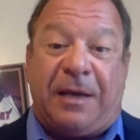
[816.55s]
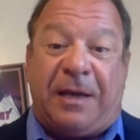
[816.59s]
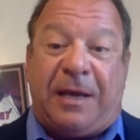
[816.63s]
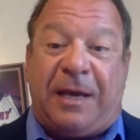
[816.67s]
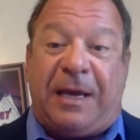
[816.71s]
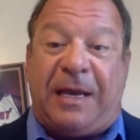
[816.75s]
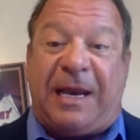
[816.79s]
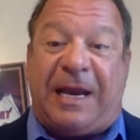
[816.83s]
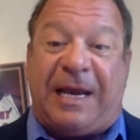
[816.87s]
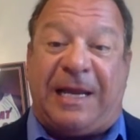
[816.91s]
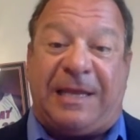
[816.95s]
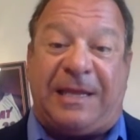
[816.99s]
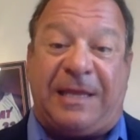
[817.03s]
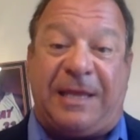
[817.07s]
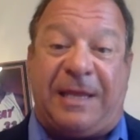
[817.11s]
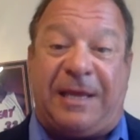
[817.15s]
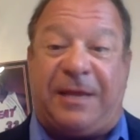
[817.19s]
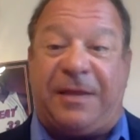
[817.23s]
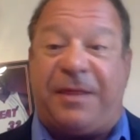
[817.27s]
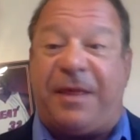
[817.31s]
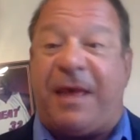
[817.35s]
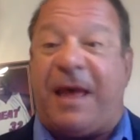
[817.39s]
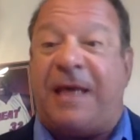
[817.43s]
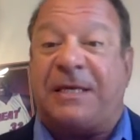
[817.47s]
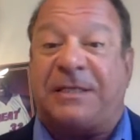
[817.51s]
And I think
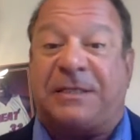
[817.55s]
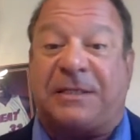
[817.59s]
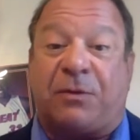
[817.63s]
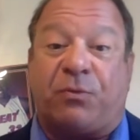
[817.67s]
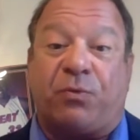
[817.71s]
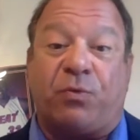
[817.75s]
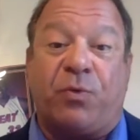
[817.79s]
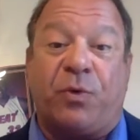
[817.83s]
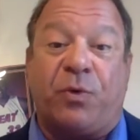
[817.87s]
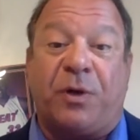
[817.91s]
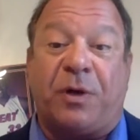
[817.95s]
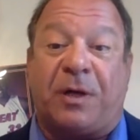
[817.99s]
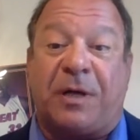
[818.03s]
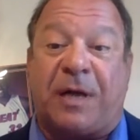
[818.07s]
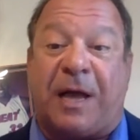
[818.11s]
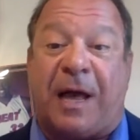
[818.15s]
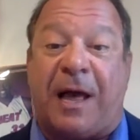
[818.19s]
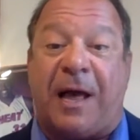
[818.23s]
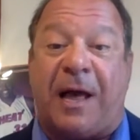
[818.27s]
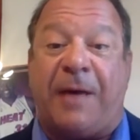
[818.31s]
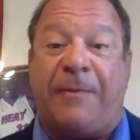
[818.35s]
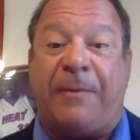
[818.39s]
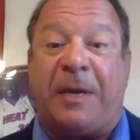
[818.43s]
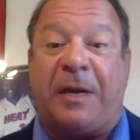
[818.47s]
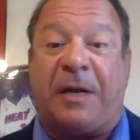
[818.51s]
that's a real
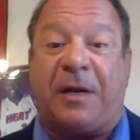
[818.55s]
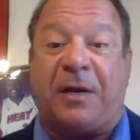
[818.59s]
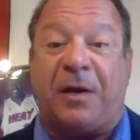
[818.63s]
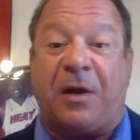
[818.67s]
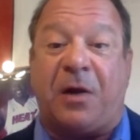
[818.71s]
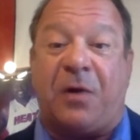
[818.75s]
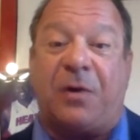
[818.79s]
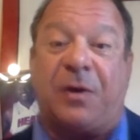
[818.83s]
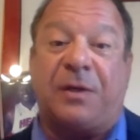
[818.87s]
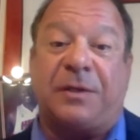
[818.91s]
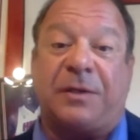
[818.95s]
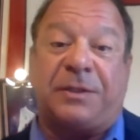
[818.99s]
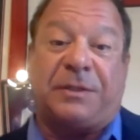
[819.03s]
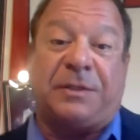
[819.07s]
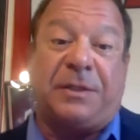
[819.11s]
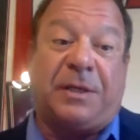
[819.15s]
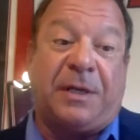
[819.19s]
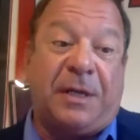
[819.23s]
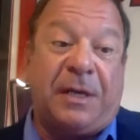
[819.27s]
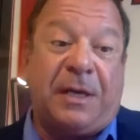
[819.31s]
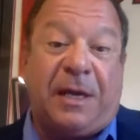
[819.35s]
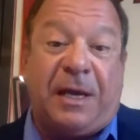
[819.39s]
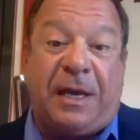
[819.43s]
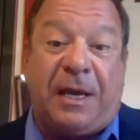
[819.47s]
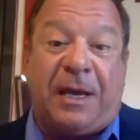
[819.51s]
common occurrence
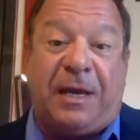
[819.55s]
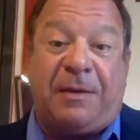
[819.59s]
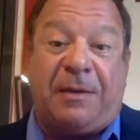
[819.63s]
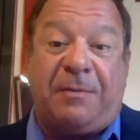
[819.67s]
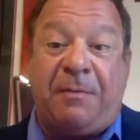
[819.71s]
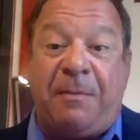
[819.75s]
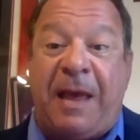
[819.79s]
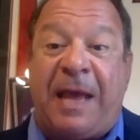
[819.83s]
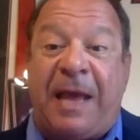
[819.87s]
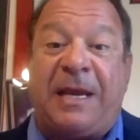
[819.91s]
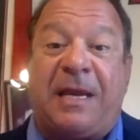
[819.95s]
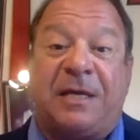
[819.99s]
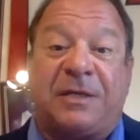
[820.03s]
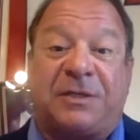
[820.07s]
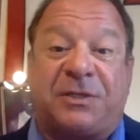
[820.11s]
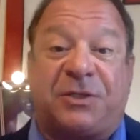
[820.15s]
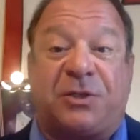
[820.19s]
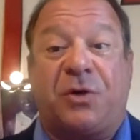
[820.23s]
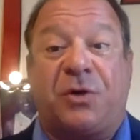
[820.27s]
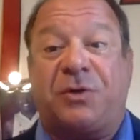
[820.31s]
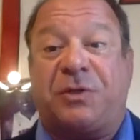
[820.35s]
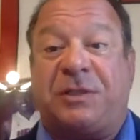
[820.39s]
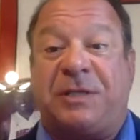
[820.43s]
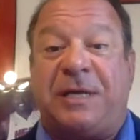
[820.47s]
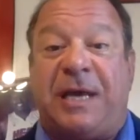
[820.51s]
in many
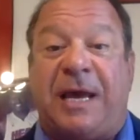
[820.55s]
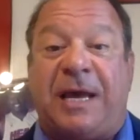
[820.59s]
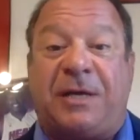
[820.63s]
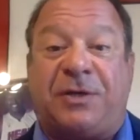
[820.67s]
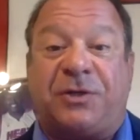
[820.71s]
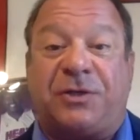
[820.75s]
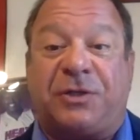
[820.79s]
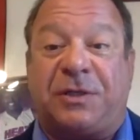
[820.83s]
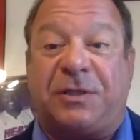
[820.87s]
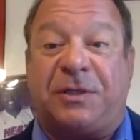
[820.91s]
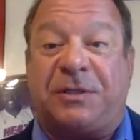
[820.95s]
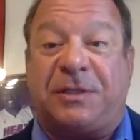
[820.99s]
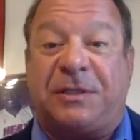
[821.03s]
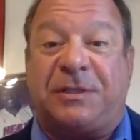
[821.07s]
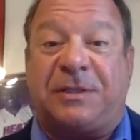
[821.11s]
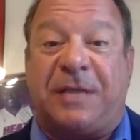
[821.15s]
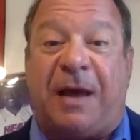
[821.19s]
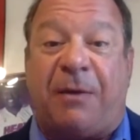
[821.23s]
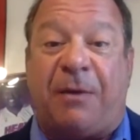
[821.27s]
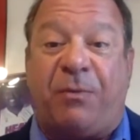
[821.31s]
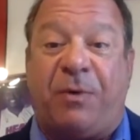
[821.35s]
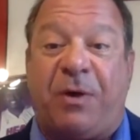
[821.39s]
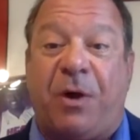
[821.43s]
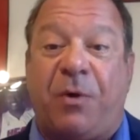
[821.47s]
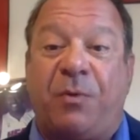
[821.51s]
associations, is
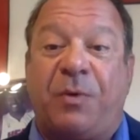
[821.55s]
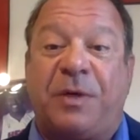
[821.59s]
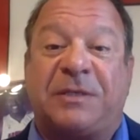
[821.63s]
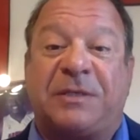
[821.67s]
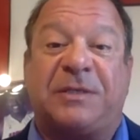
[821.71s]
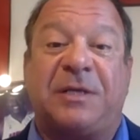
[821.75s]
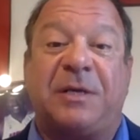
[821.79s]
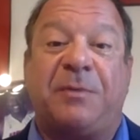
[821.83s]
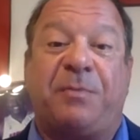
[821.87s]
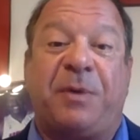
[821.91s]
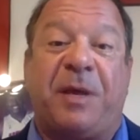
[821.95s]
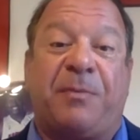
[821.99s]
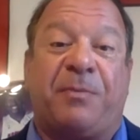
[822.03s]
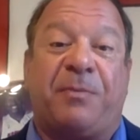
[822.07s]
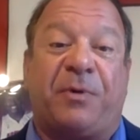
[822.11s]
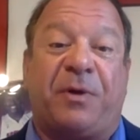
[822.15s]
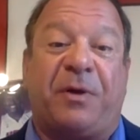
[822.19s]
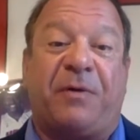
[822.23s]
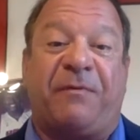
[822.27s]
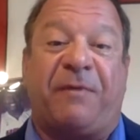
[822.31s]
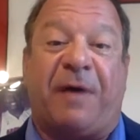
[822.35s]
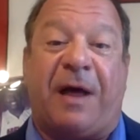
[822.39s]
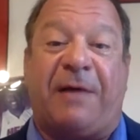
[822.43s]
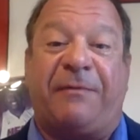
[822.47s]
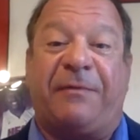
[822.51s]
that we always see people
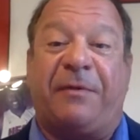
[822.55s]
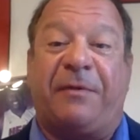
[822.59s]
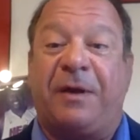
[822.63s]
involved.